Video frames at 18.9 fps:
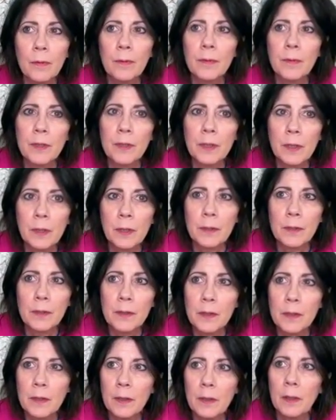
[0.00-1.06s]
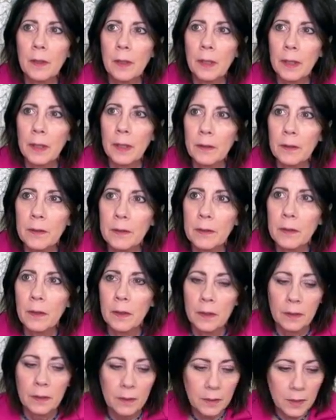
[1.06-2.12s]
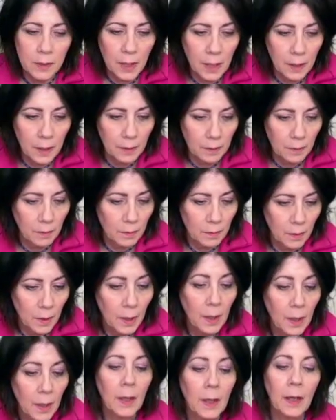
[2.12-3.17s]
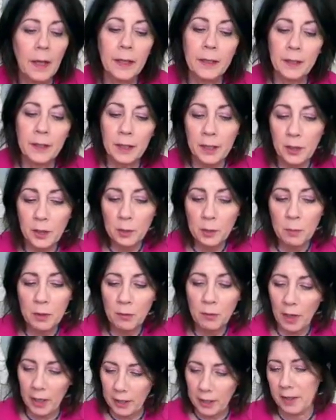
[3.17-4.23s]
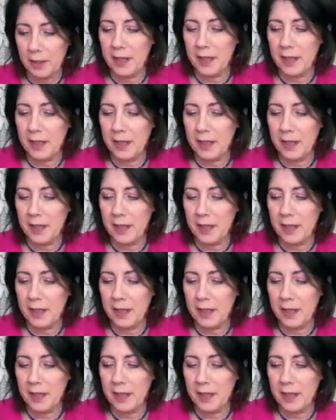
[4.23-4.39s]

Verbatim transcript: six, eight, ten. I need to be right.